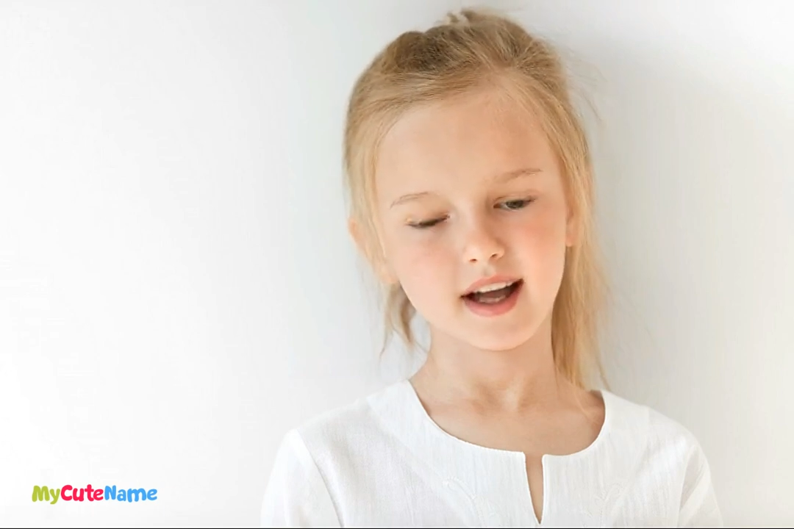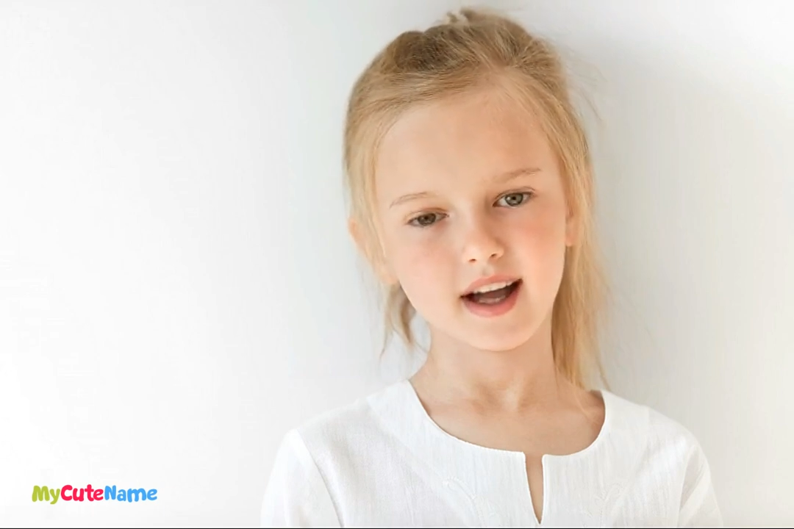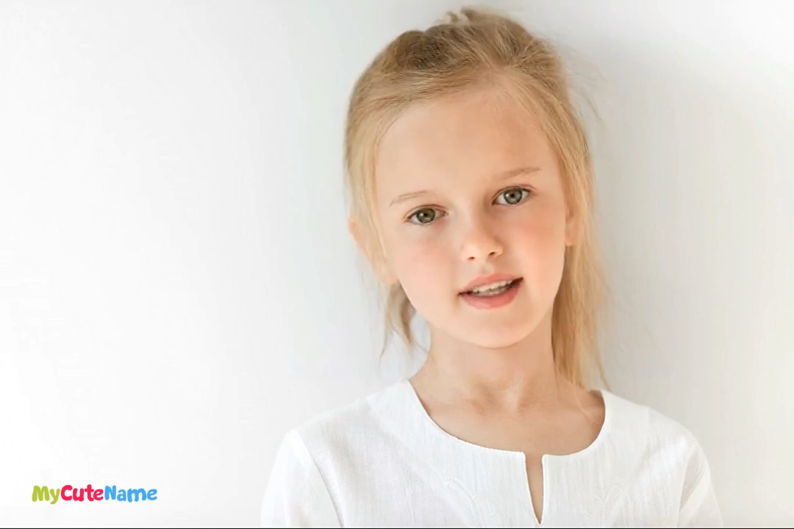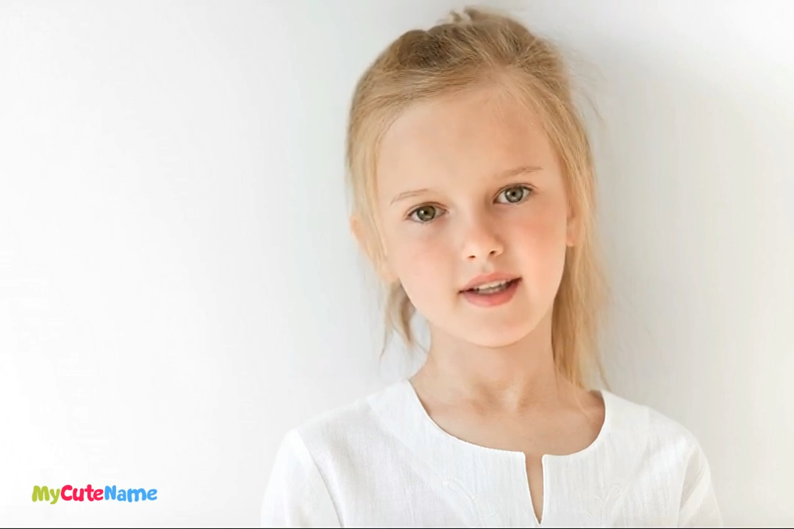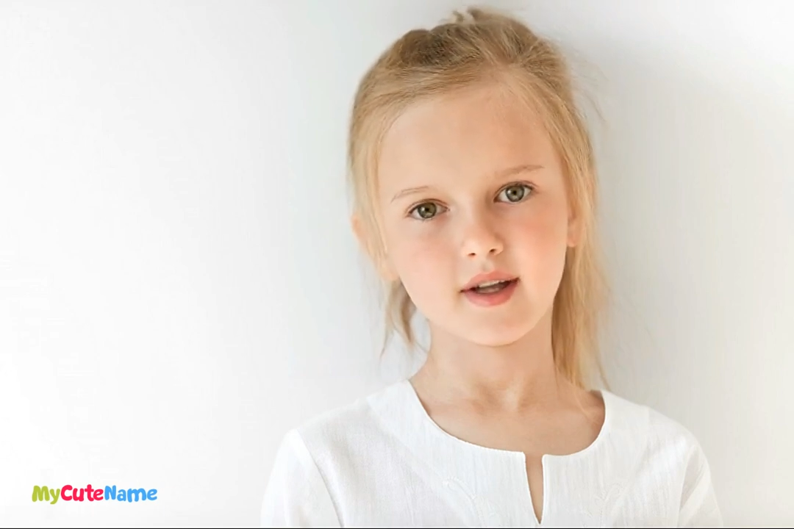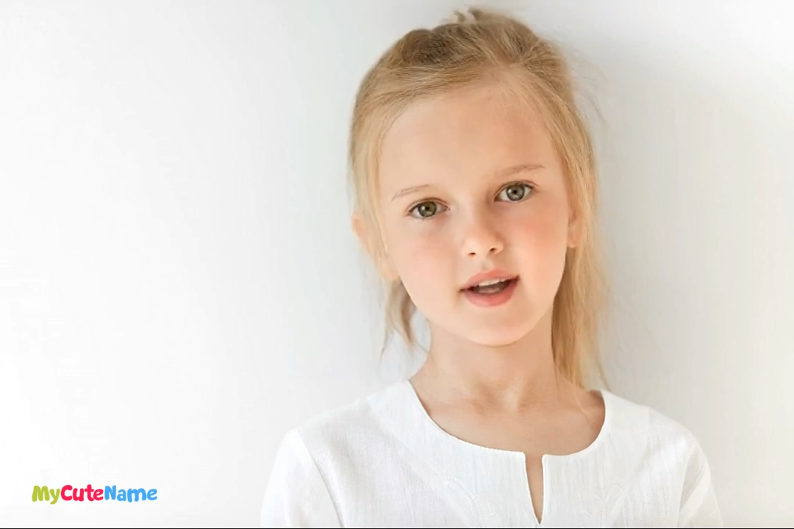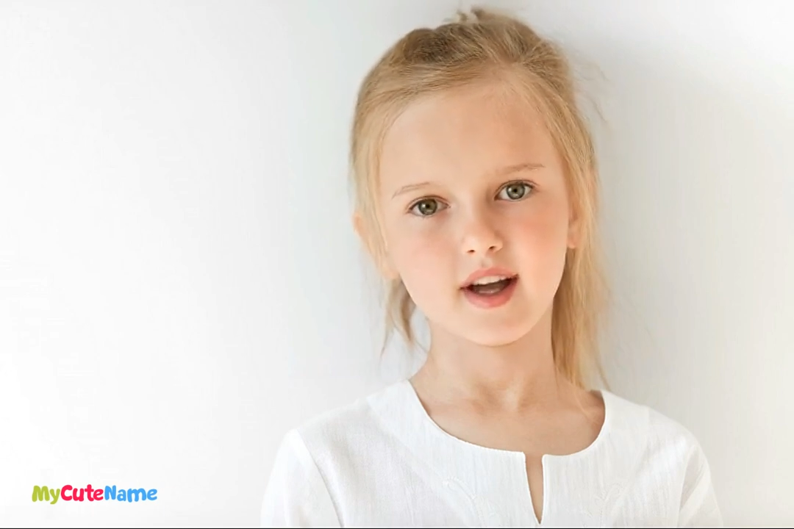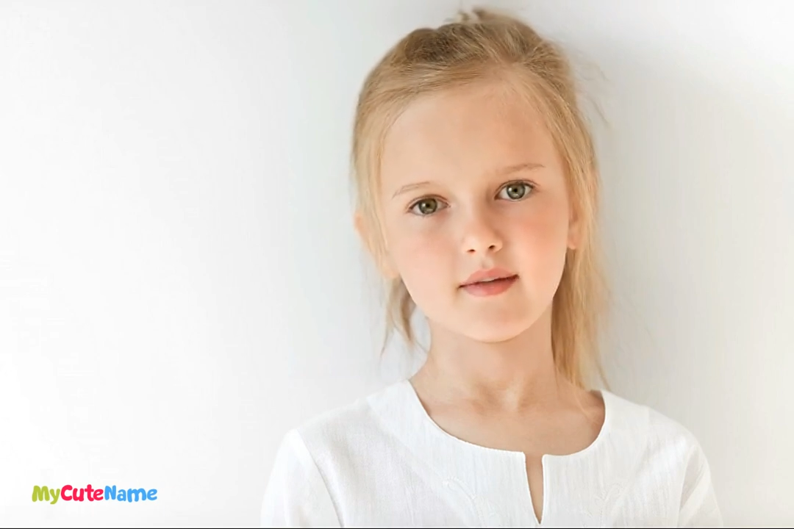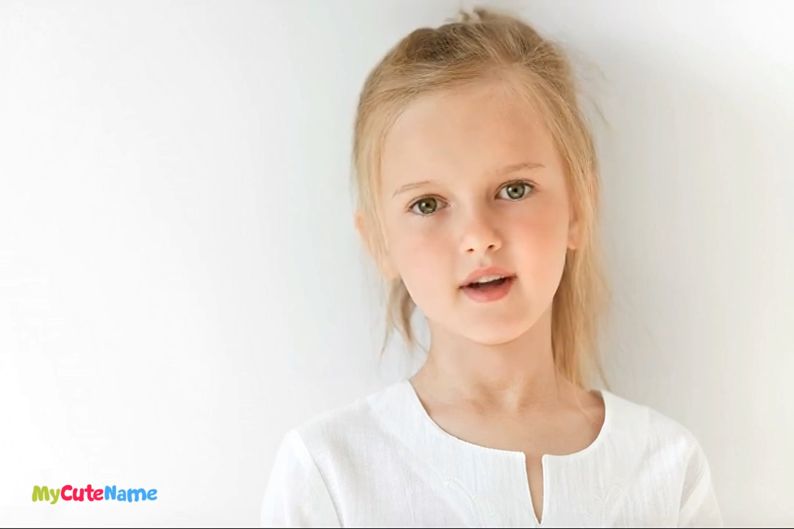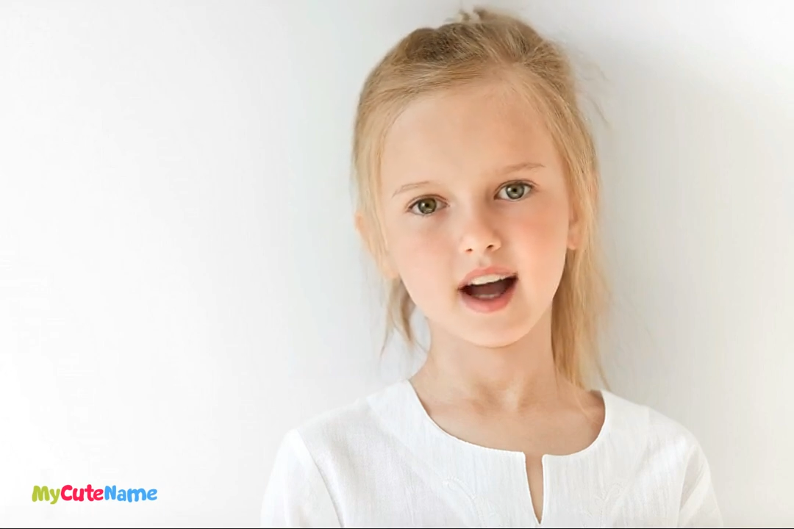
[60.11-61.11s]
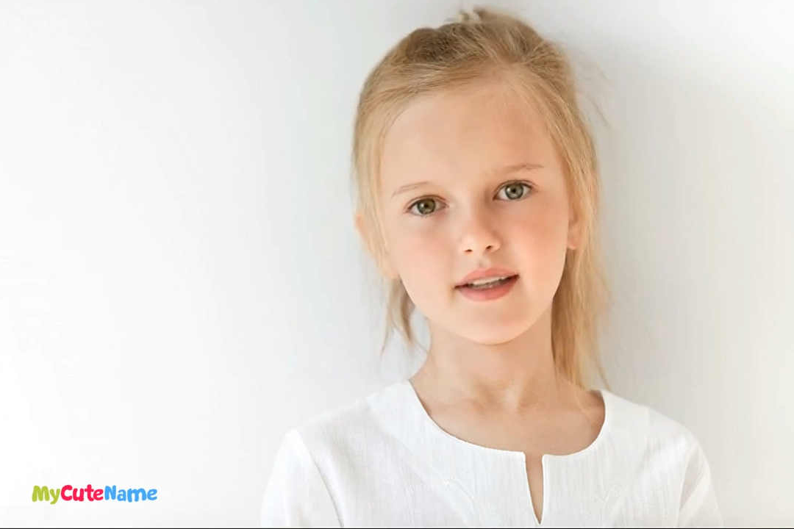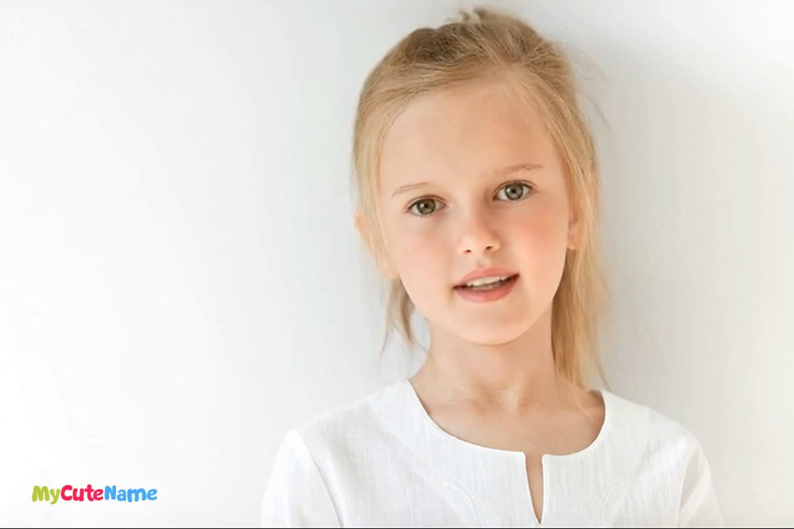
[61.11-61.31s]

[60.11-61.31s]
and has solidified